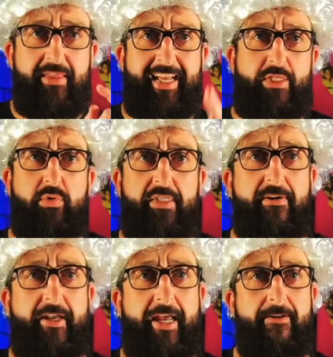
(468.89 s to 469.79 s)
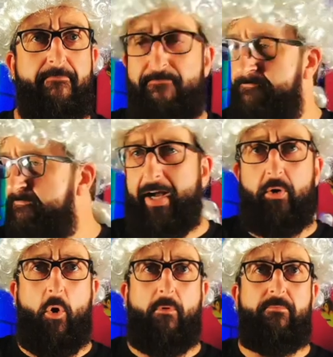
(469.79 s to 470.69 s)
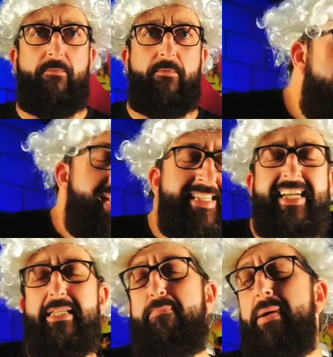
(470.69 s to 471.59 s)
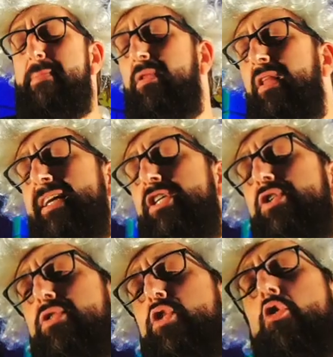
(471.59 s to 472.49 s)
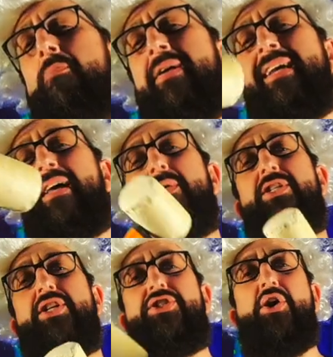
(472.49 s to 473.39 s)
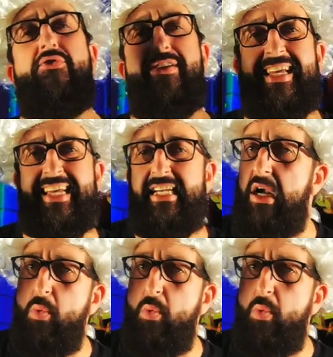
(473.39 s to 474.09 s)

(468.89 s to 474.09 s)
That's what you're getting, fuck off. See, there's people like you call me that we just don't need.